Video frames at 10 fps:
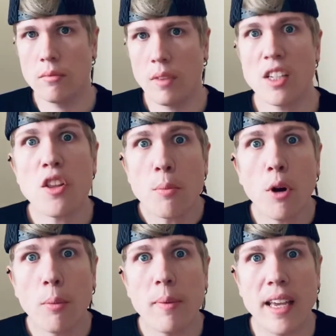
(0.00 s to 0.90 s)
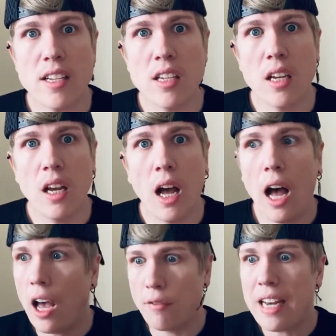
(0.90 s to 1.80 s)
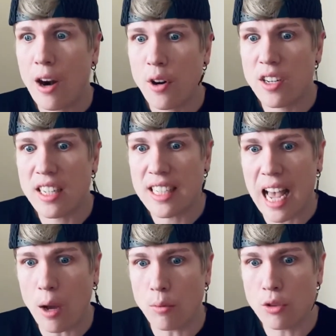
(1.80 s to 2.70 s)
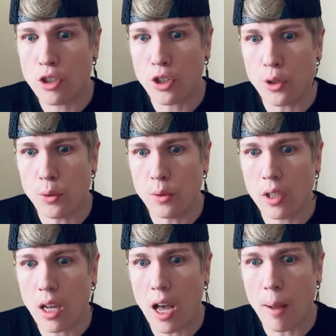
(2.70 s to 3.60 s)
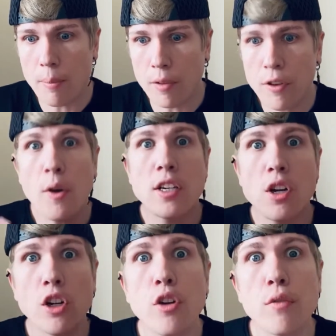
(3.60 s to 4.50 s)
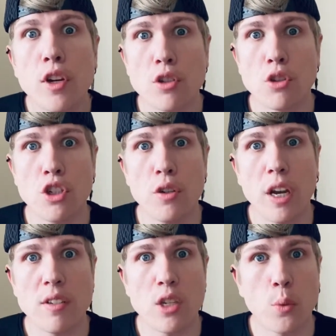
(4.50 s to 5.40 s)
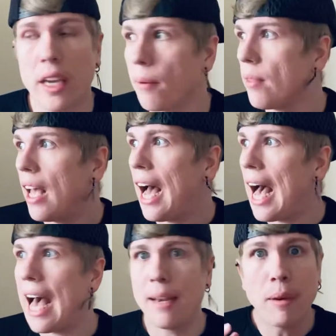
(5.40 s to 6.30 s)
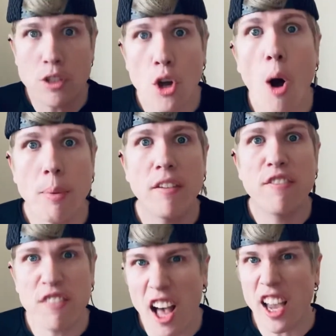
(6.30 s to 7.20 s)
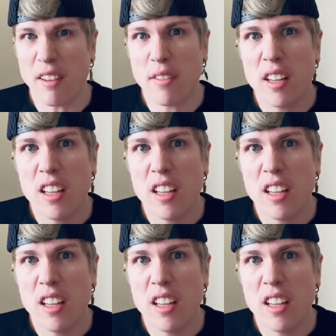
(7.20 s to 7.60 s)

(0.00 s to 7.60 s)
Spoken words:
So the problem is, I've narrowed it down to focusing on Universal Studios this week and my top 5